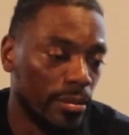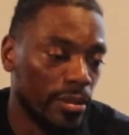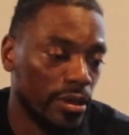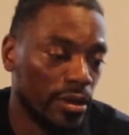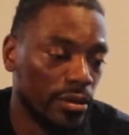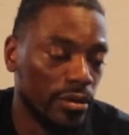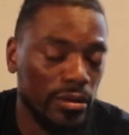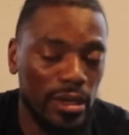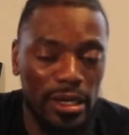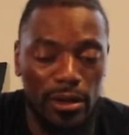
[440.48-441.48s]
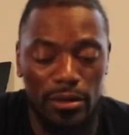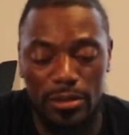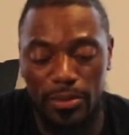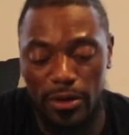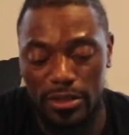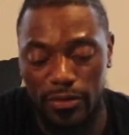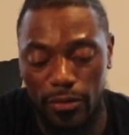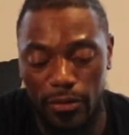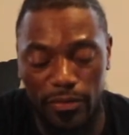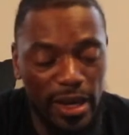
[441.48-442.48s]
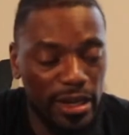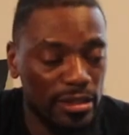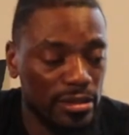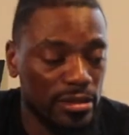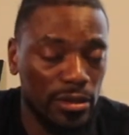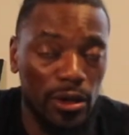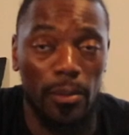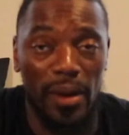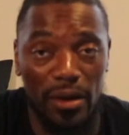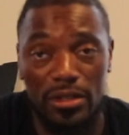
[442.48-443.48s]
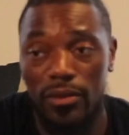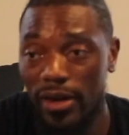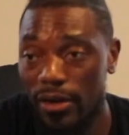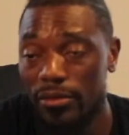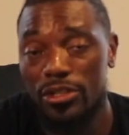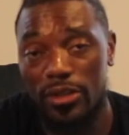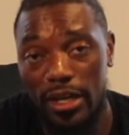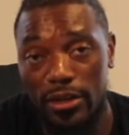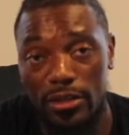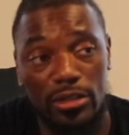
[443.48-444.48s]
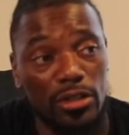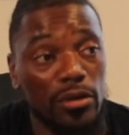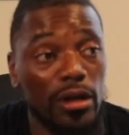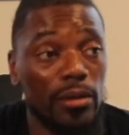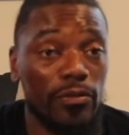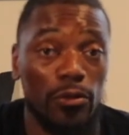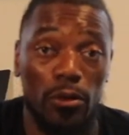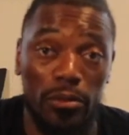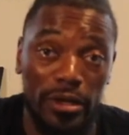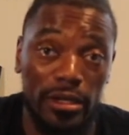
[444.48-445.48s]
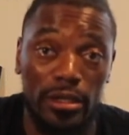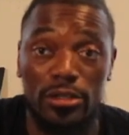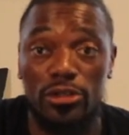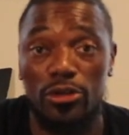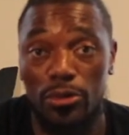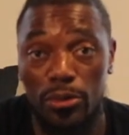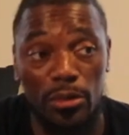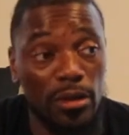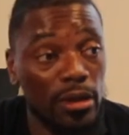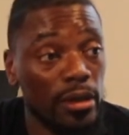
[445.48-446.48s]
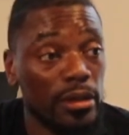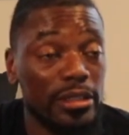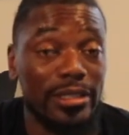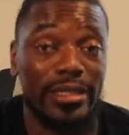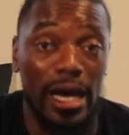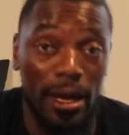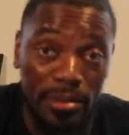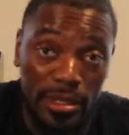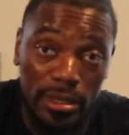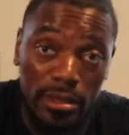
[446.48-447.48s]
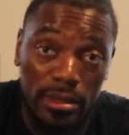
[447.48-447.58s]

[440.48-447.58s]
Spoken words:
You know, I know this person for a fact has, you know, bounced around with trainers, showed up for a week or two, stopped.